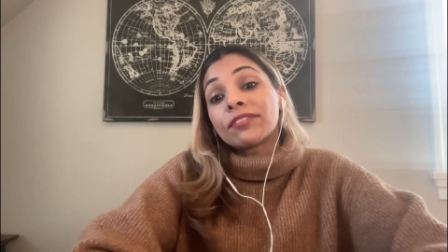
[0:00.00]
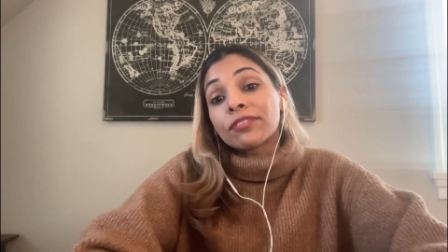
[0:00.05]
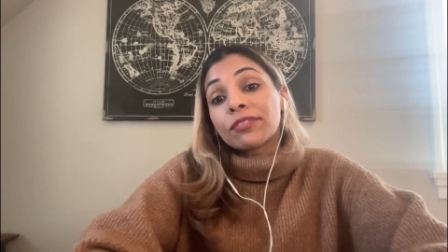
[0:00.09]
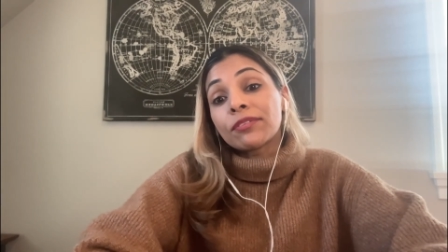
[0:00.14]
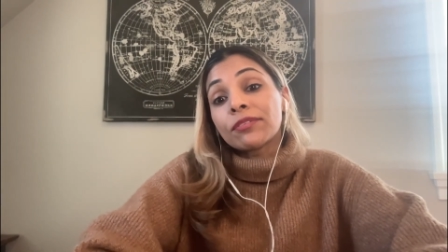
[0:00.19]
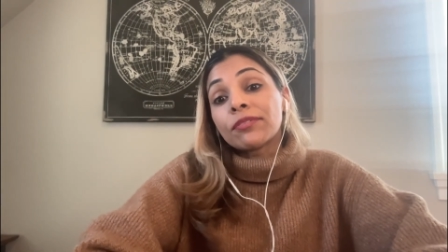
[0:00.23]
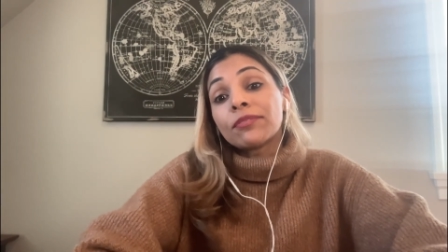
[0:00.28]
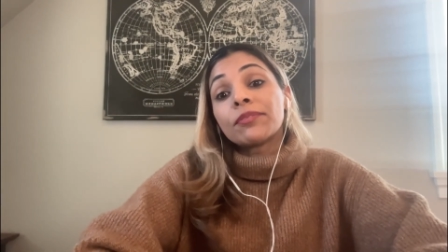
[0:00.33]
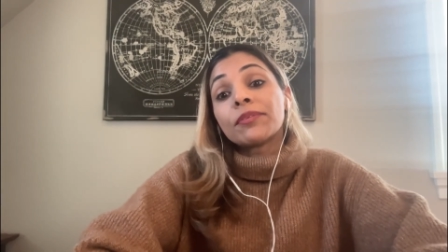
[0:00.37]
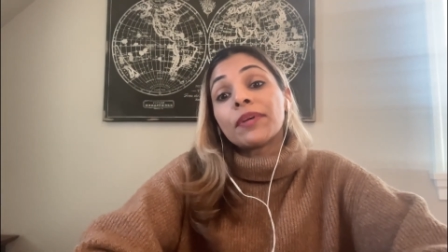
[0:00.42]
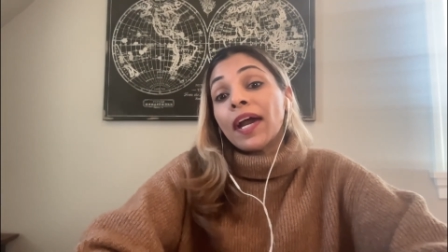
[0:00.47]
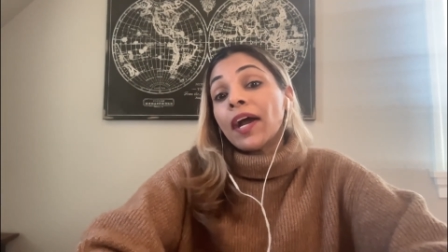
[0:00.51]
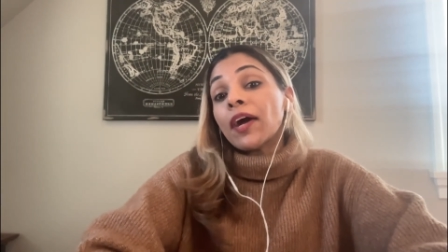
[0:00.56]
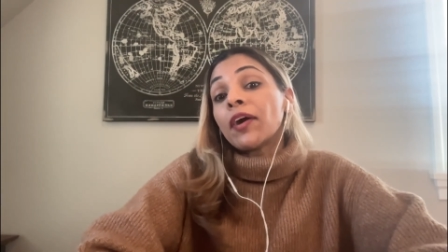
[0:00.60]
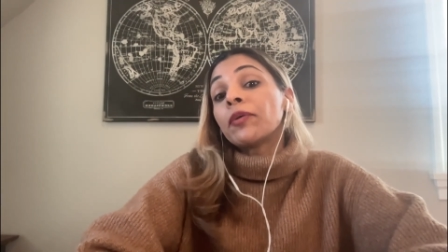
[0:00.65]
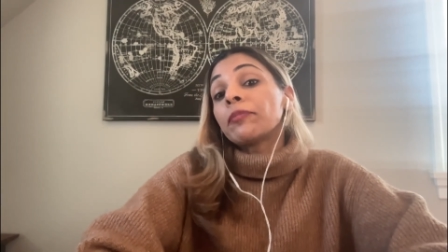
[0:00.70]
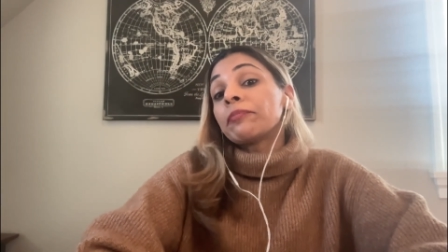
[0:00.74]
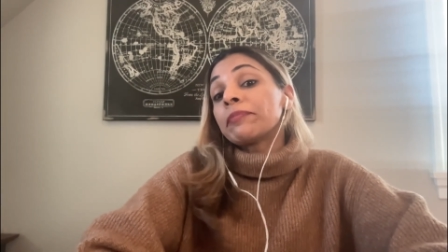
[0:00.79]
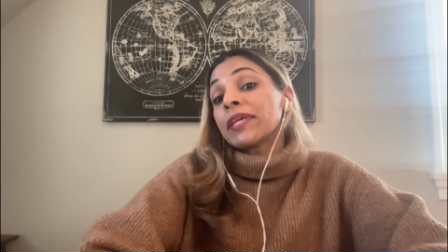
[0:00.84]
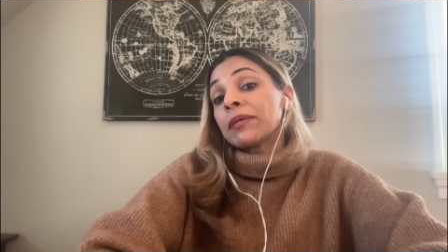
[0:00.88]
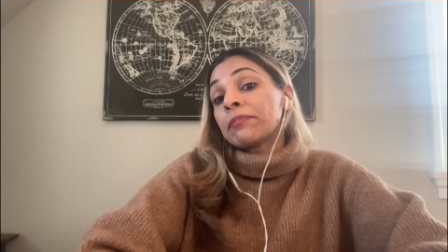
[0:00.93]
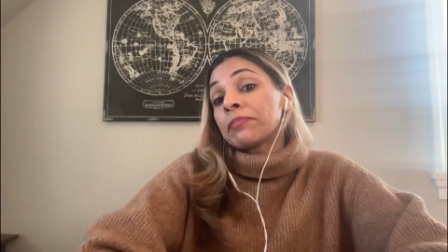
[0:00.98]
to
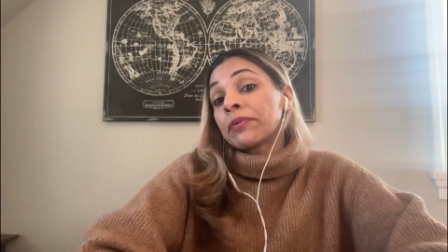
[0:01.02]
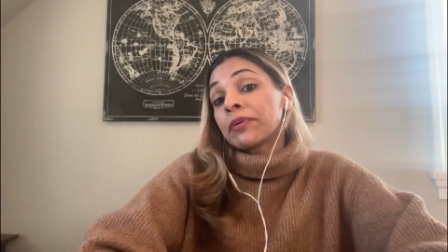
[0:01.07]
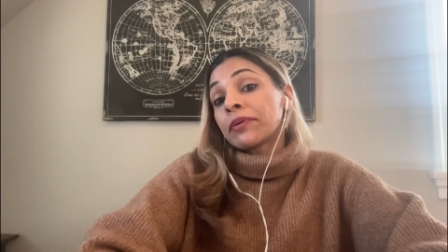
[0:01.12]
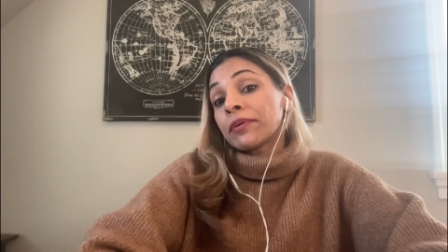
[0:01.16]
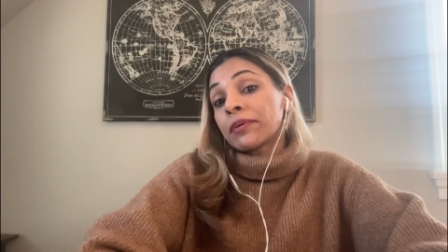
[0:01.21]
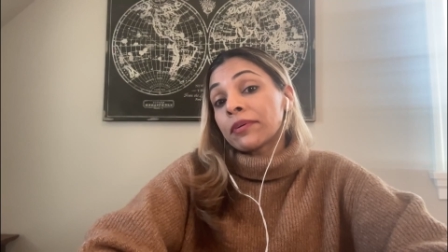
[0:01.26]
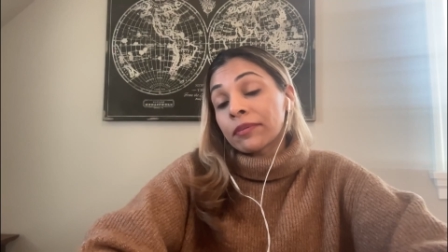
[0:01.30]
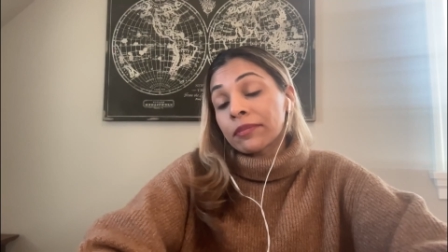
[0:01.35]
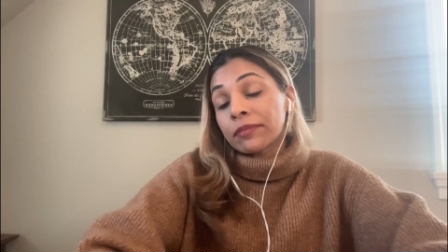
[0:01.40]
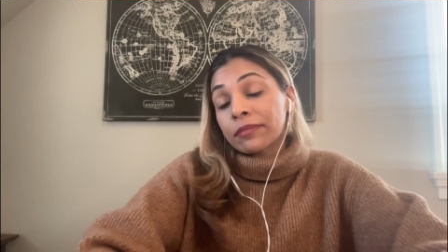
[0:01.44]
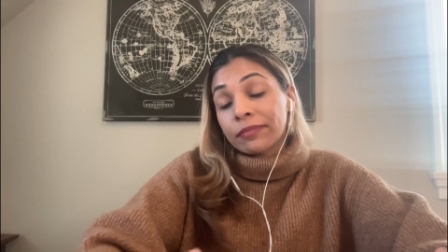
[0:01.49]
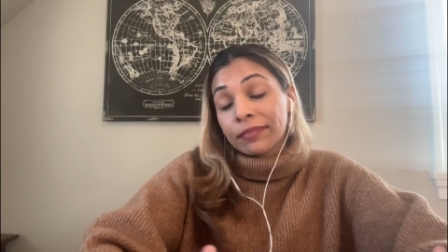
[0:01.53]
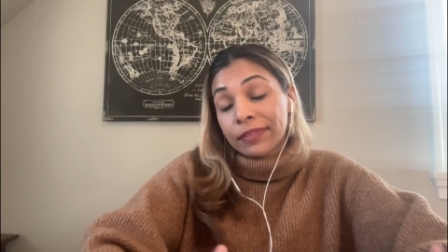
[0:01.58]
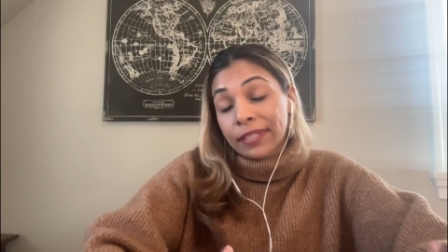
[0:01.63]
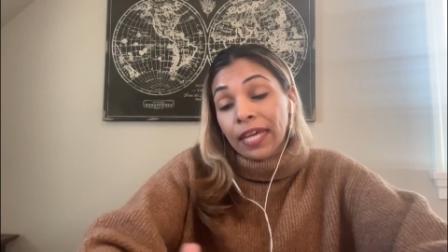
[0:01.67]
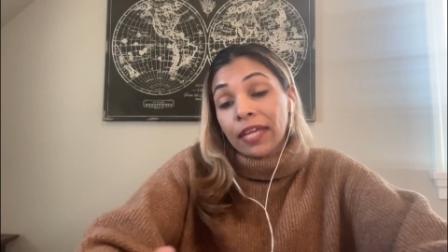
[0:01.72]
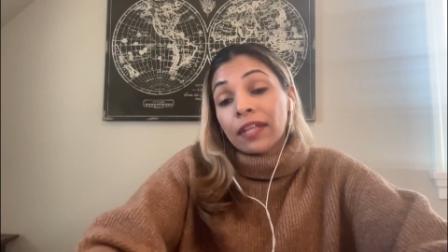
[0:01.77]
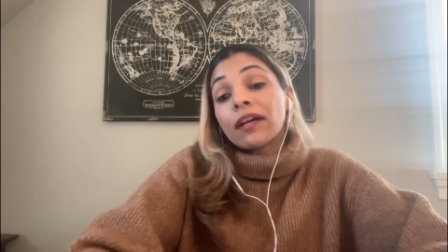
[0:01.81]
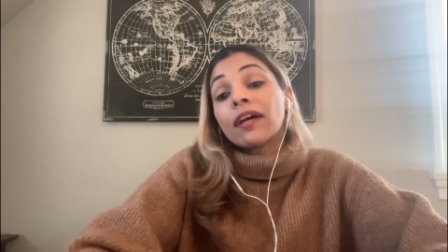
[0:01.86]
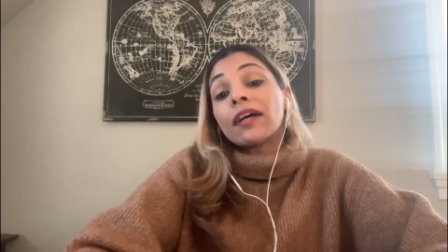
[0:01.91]
help people get